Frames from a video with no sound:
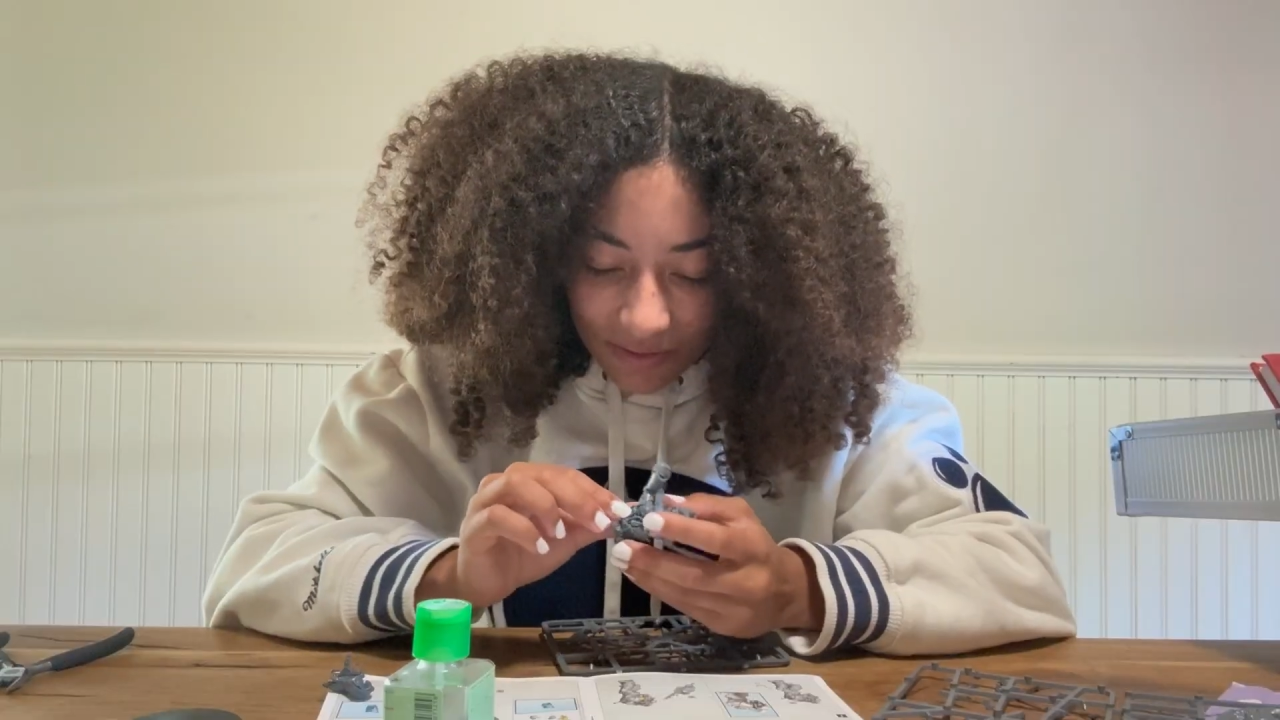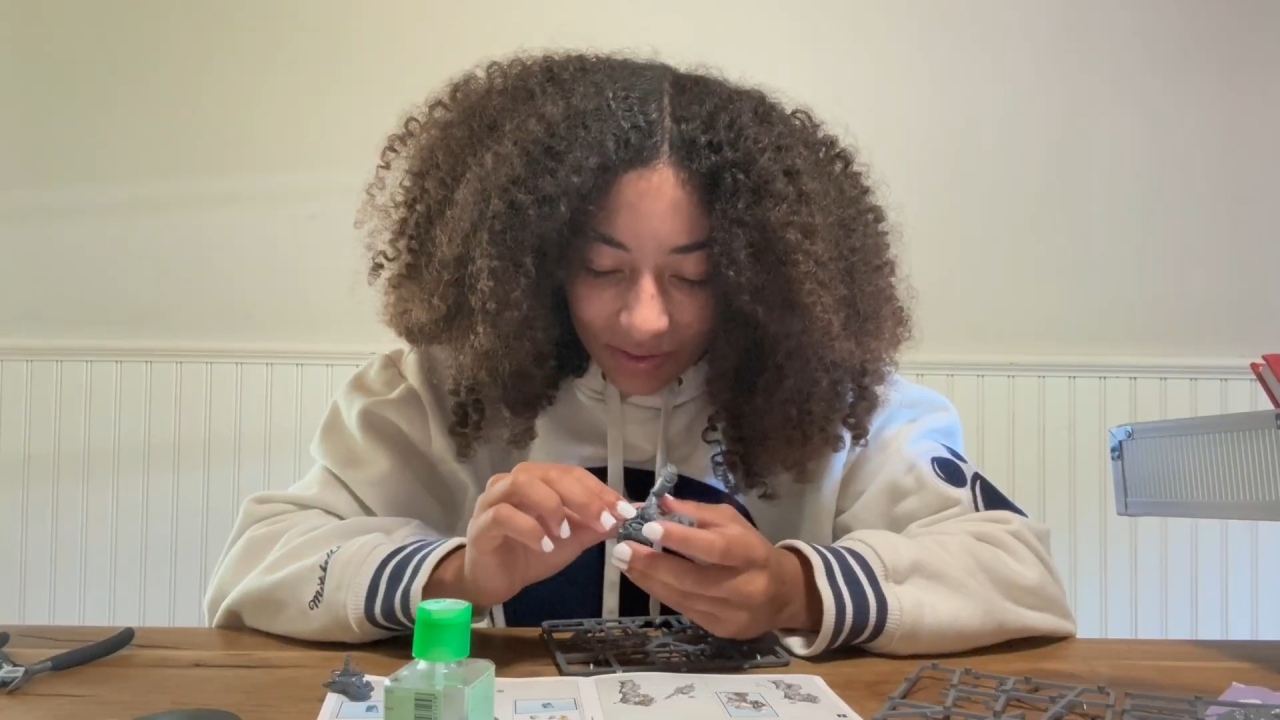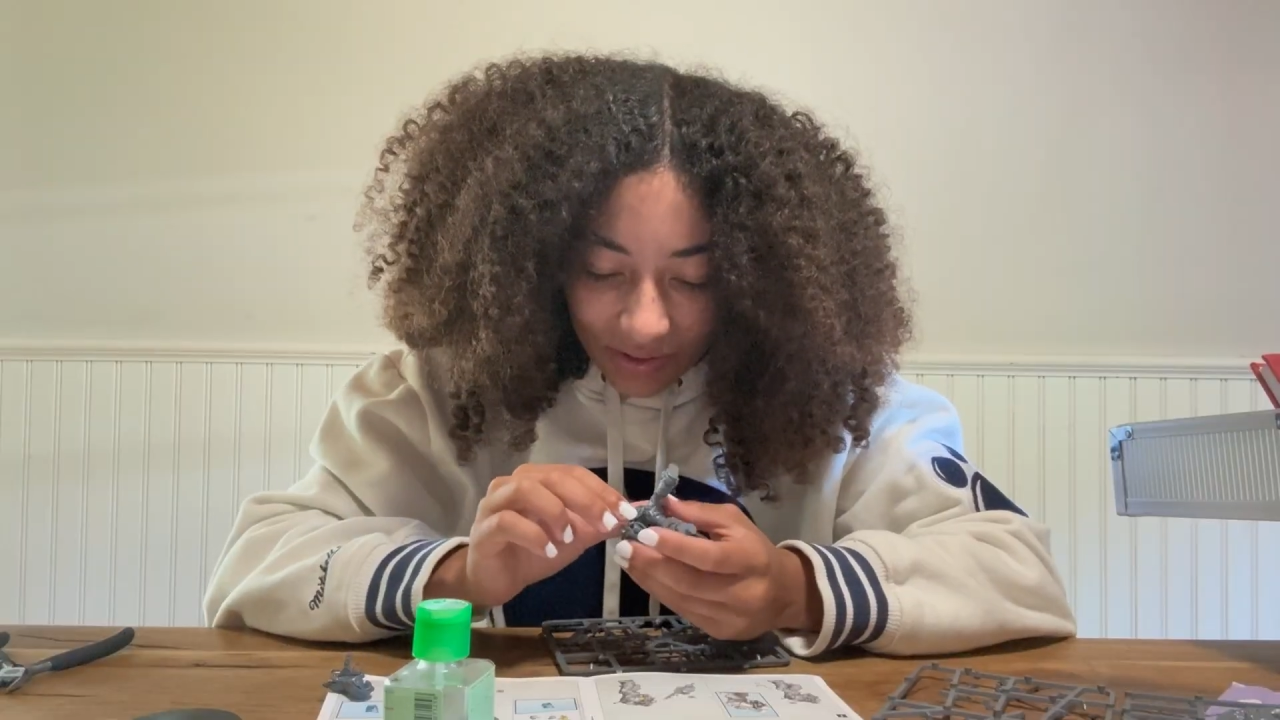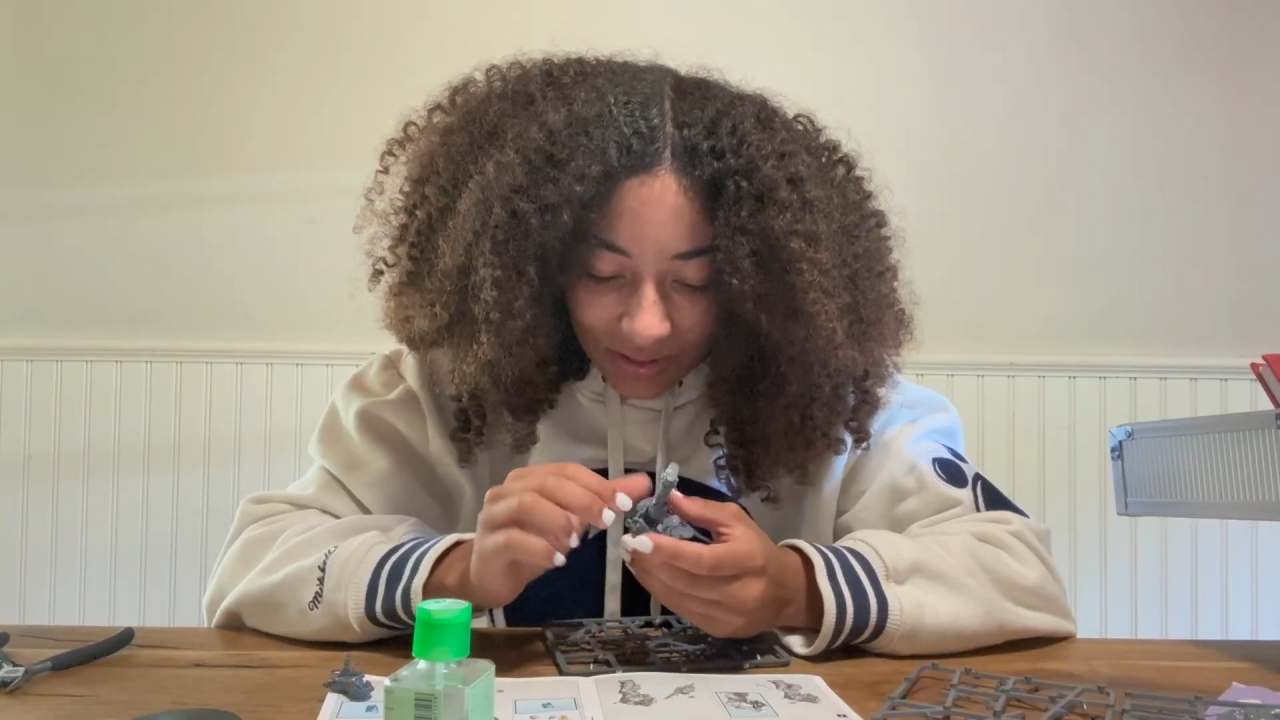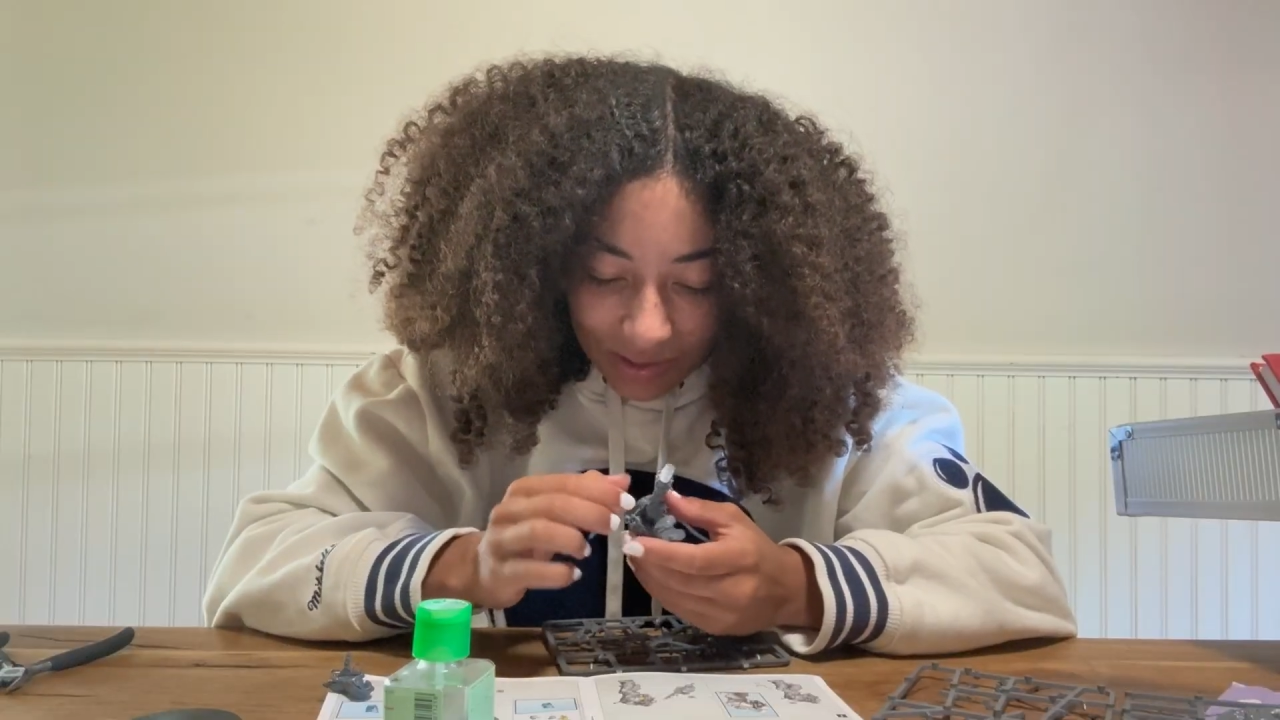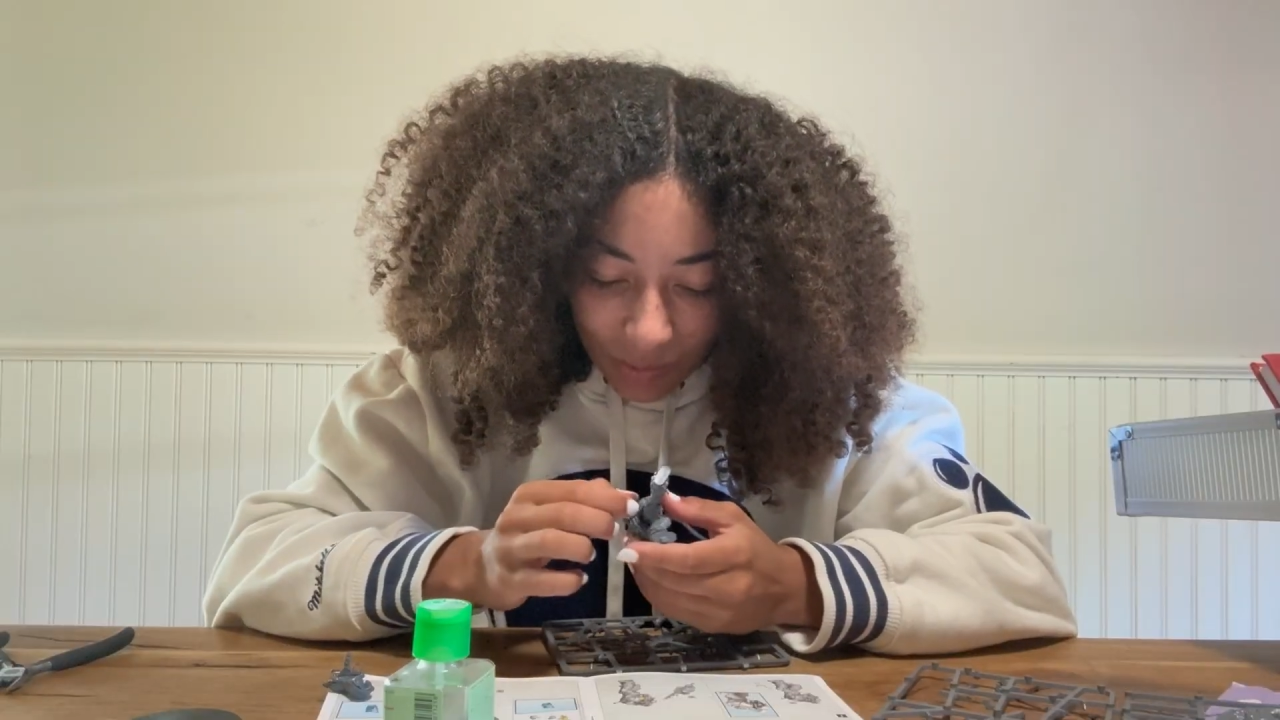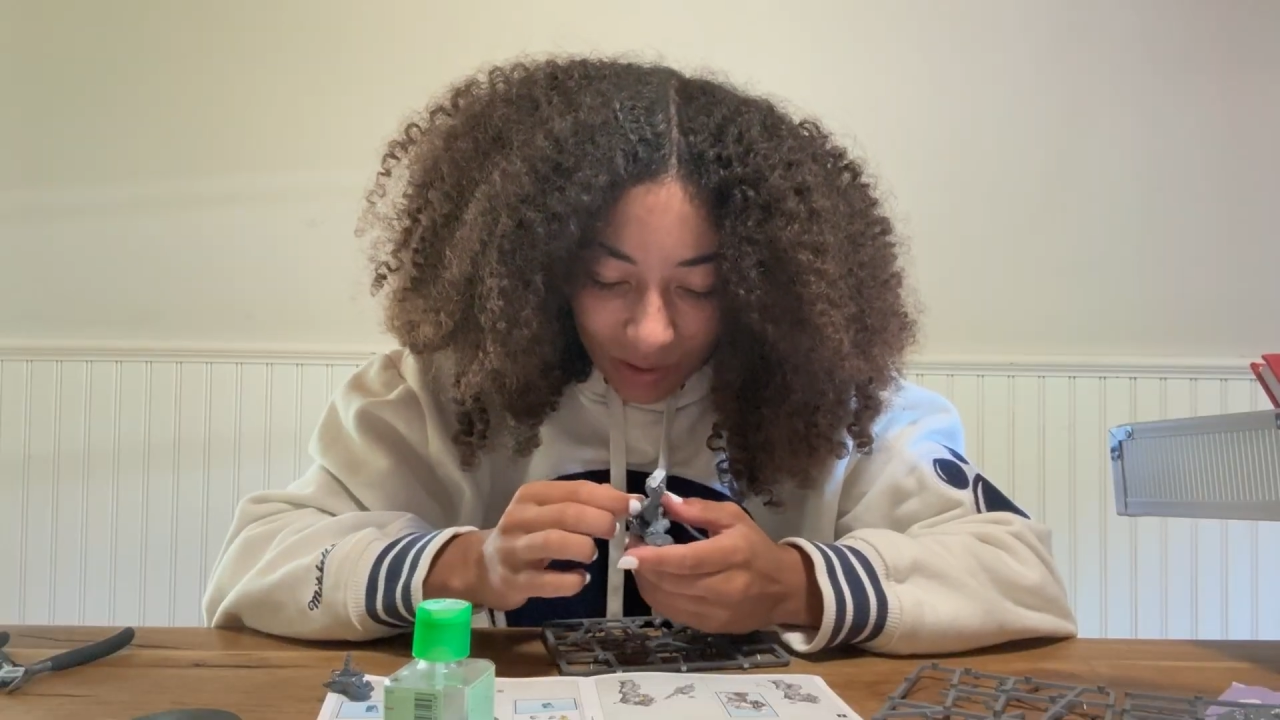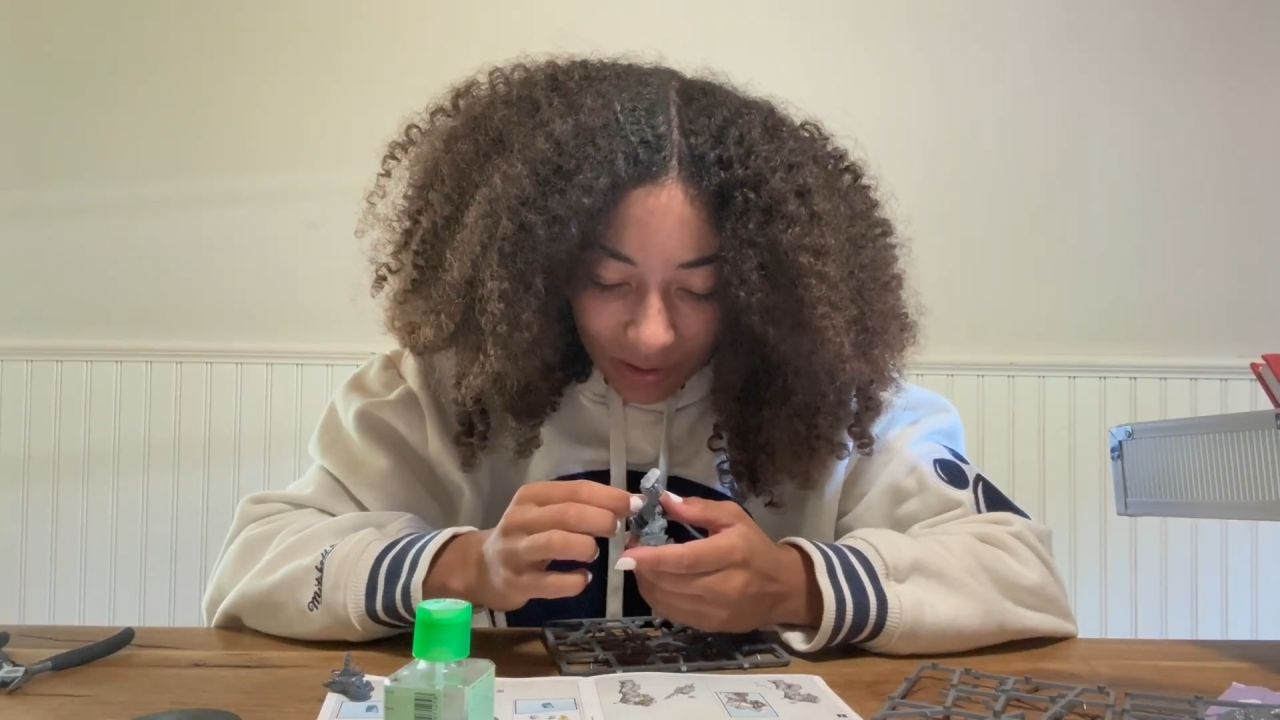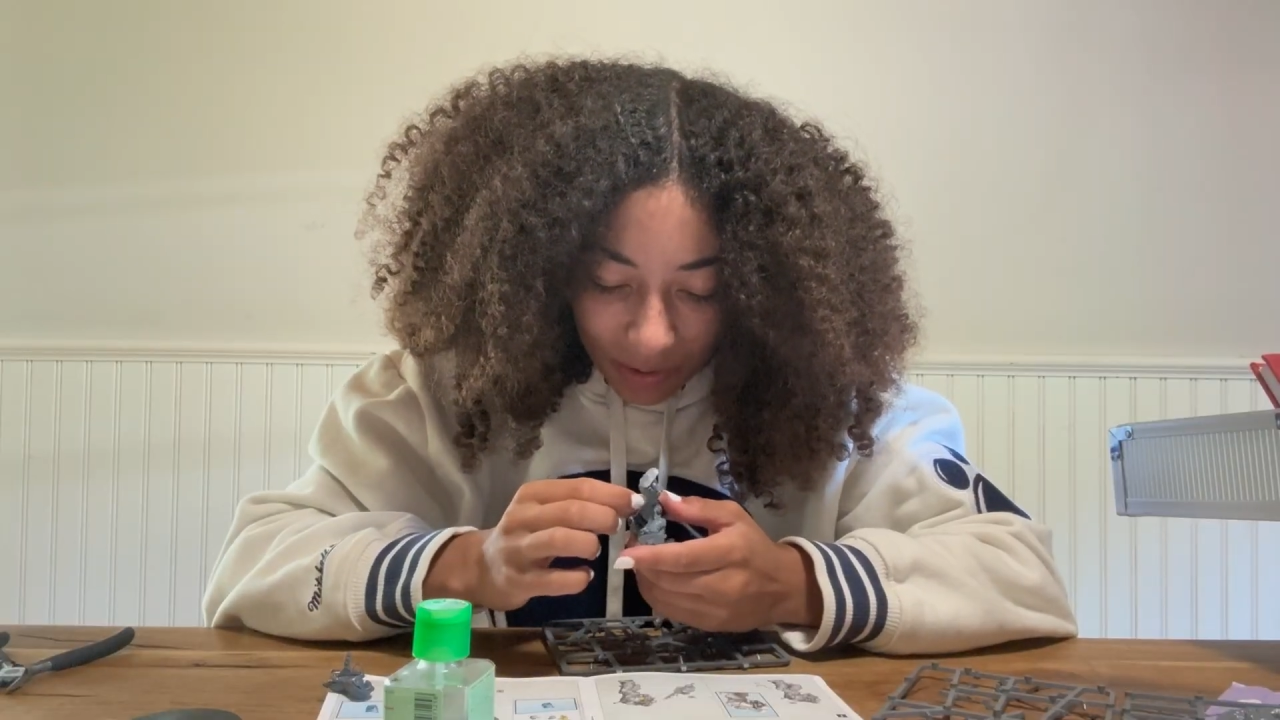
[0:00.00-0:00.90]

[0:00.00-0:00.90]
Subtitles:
with all these weird